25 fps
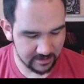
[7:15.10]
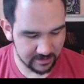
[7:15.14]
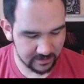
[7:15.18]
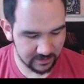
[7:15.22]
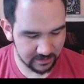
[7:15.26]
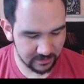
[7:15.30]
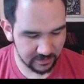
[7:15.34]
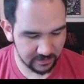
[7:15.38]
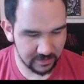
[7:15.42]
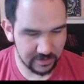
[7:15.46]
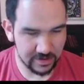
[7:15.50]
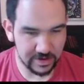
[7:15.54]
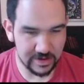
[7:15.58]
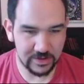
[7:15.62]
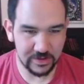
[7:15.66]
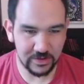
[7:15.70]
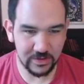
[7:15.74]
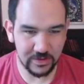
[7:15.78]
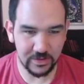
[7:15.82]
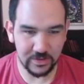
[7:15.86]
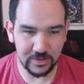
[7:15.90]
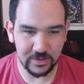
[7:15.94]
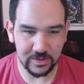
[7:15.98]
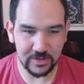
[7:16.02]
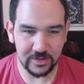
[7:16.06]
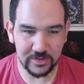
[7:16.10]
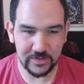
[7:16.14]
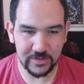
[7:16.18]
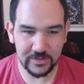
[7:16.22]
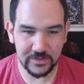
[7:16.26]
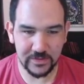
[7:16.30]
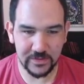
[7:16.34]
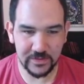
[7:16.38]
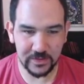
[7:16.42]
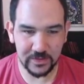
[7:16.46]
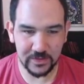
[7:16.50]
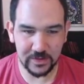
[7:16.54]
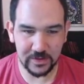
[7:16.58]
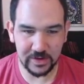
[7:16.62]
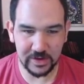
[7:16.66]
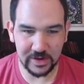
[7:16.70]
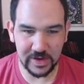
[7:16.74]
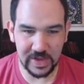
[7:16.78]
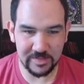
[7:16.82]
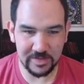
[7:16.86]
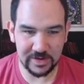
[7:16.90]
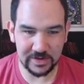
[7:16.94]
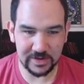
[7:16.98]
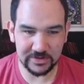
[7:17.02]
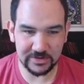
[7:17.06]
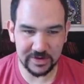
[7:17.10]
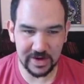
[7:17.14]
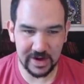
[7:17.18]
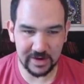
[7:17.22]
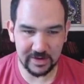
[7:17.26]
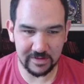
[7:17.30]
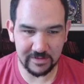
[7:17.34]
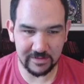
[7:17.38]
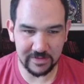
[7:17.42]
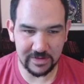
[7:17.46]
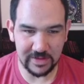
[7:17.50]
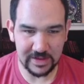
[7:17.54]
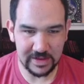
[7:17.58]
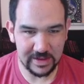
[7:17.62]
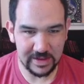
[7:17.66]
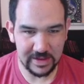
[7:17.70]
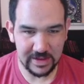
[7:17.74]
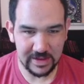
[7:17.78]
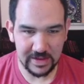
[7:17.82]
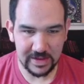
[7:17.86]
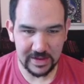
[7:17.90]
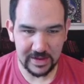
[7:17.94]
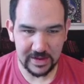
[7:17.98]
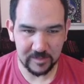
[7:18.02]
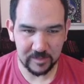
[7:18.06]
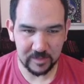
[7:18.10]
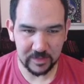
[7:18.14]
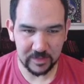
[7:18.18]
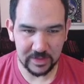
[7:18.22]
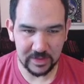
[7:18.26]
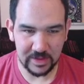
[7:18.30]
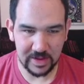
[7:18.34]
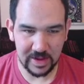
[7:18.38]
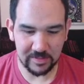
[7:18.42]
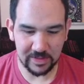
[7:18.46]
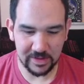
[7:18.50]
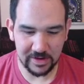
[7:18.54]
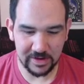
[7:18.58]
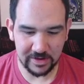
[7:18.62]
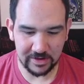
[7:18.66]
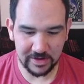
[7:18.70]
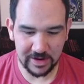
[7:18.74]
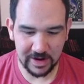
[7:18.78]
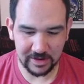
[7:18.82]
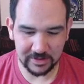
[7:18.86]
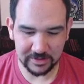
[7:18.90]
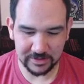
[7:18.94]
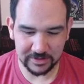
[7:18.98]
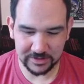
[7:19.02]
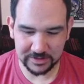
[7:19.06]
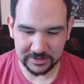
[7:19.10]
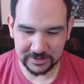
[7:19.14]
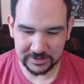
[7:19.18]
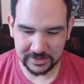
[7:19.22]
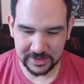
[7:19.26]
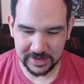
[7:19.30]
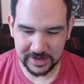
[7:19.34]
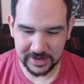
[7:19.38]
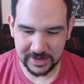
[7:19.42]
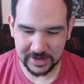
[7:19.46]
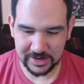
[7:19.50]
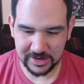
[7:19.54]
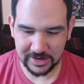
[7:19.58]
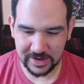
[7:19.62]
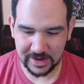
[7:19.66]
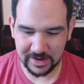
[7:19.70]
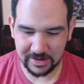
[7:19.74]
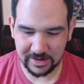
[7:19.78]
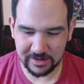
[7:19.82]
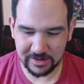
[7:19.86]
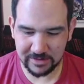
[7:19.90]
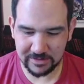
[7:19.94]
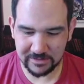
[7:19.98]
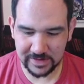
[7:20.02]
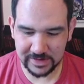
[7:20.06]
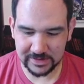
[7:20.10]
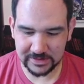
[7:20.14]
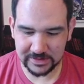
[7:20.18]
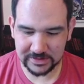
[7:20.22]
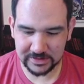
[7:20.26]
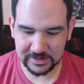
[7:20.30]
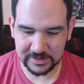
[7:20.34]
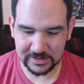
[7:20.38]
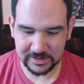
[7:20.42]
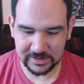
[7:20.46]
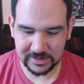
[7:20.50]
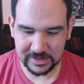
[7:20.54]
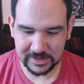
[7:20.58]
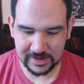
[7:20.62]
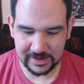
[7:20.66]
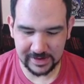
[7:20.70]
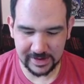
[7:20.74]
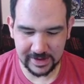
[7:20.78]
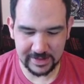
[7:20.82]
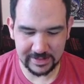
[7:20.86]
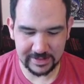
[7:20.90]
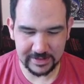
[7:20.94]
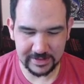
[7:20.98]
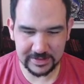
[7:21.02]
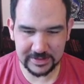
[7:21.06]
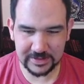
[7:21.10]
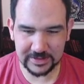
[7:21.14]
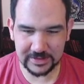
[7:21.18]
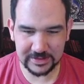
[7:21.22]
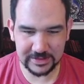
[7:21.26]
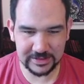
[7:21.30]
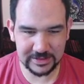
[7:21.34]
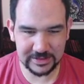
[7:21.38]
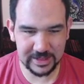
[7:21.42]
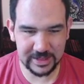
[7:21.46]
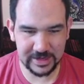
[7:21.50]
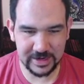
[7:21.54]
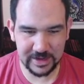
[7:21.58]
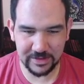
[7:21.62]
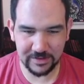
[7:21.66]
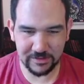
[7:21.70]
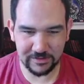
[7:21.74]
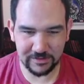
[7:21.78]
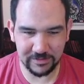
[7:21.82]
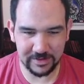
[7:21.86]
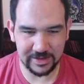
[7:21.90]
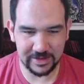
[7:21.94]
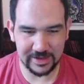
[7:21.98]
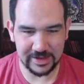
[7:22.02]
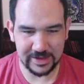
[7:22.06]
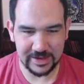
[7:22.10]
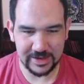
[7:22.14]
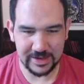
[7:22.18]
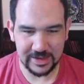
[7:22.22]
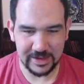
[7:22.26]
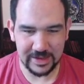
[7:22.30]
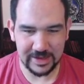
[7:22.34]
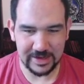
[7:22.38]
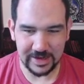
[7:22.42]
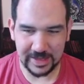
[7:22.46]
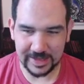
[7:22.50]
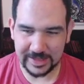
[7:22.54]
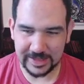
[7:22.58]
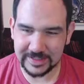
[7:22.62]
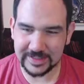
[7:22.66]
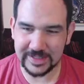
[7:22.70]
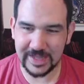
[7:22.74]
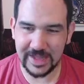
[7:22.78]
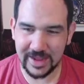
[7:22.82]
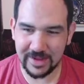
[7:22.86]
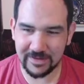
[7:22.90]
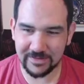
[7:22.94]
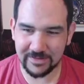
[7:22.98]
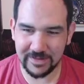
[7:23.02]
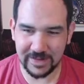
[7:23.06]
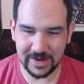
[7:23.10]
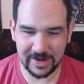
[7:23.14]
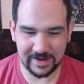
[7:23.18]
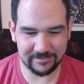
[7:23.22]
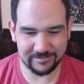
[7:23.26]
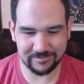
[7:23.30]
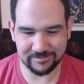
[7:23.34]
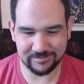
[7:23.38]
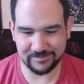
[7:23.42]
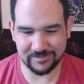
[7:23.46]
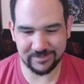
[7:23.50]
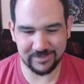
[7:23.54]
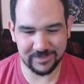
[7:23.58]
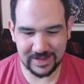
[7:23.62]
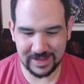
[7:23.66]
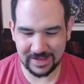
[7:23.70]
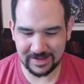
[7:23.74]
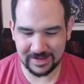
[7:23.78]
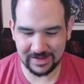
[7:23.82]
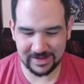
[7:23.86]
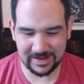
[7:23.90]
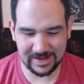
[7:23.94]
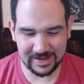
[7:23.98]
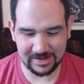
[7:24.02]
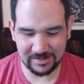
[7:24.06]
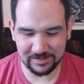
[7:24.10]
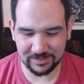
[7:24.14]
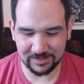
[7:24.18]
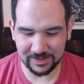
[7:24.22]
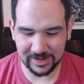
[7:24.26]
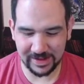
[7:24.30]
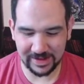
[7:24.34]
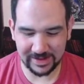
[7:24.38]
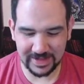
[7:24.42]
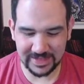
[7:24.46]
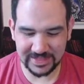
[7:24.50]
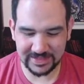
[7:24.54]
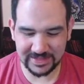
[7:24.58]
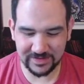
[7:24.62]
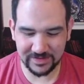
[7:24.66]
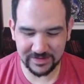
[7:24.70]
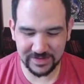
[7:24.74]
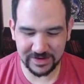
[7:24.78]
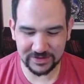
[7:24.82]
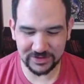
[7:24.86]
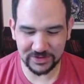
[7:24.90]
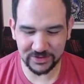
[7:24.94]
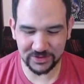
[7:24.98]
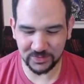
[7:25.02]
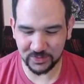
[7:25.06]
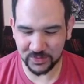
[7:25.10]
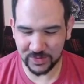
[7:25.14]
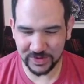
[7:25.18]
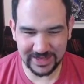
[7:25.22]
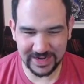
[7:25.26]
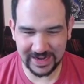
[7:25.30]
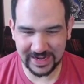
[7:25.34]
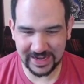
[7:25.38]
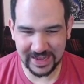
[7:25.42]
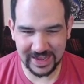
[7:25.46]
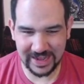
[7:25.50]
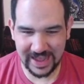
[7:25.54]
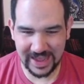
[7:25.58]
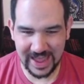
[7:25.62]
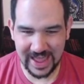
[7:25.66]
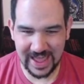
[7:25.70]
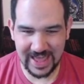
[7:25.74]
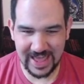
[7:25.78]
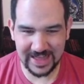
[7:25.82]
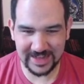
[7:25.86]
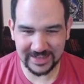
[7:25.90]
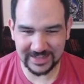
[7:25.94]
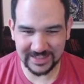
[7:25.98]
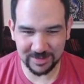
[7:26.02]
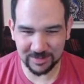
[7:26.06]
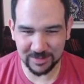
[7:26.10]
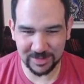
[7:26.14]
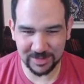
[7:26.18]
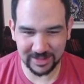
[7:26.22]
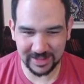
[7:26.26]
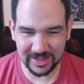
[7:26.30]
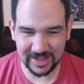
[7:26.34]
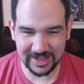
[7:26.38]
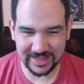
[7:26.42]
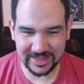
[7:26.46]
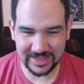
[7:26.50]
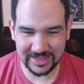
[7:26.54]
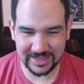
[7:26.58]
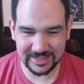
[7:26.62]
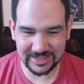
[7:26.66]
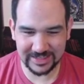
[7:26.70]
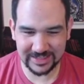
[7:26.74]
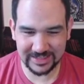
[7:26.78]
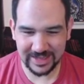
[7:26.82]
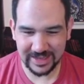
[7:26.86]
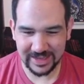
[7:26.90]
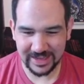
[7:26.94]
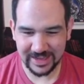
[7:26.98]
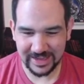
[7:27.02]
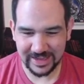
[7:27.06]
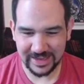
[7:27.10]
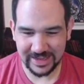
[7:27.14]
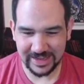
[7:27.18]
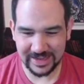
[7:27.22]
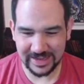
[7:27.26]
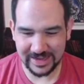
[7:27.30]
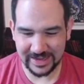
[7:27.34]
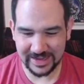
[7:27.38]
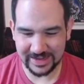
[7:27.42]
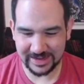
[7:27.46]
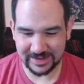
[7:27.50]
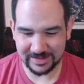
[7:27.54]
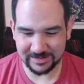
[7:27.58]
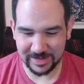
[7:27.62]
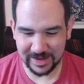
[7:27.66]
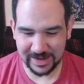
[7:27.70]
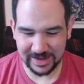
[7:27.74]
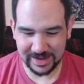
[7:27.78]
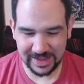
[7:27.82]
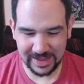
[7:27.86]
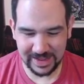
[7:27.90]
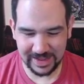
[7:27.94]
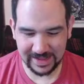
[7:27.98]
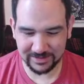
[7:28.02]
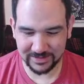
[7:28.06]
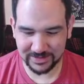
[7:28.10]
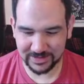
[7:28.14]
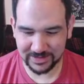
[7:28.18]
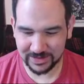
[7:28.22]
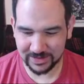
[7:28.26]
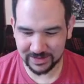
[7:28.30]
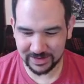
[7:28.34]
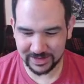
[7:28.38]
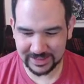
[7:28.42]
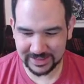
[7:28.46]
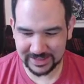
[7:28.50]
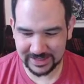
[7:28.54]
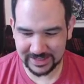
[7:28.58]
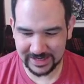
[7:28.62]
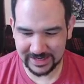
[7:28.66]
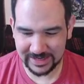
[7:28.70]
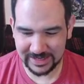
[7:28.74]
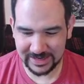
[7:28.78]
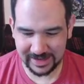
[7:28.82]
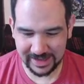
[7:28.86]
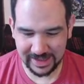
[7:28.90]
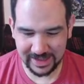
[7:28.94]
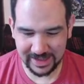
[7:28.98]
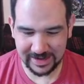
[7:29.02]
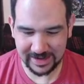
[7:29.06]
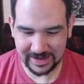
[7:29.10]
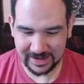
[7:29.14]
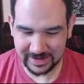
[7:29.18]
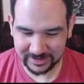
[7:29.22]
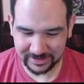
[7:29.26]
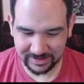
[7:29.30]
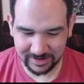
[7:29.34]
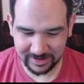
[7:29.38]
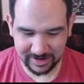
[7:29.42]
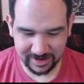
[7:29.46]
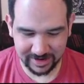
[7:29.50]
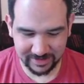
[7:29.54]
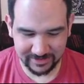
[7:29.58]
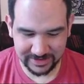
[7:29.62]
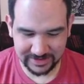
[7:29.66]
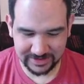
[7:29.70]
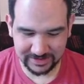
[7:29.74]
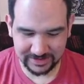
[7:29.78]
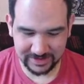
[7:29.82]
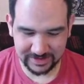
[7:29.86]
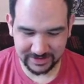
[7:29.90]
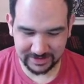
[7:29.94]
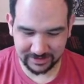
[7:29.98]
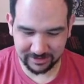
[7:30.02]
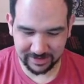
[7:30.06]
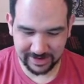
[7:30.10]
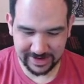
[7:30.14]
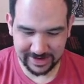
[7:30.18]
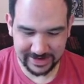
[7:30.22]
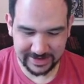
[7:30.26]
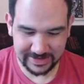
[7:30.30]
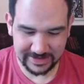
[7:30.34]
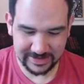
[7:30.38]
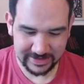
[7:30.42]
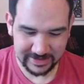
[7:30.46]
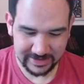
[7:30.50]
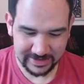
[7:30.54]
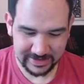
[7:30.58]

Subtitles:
Pretty cool for keeping track of the non-player characters in our adventure. Again, this is just another really nice to have that I, in playing lots of adventures, wish I kind of had something like this in my game. So to see it again in a starting adventure is great.